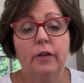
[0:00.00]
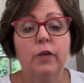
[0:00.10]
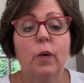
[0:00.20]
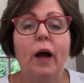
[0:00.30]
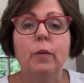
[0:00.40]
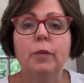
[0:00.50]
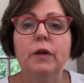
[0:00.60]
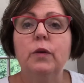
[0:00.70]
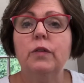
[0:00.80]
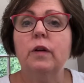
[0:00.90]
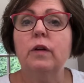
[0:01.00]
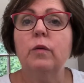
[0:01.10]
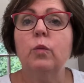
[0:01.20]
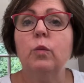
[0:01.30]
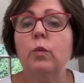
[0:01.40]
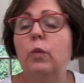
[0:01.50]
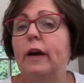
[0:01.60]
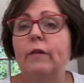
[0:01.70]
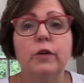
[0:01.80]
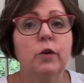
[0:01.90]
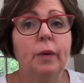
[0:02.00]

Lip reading: So I will be using whatever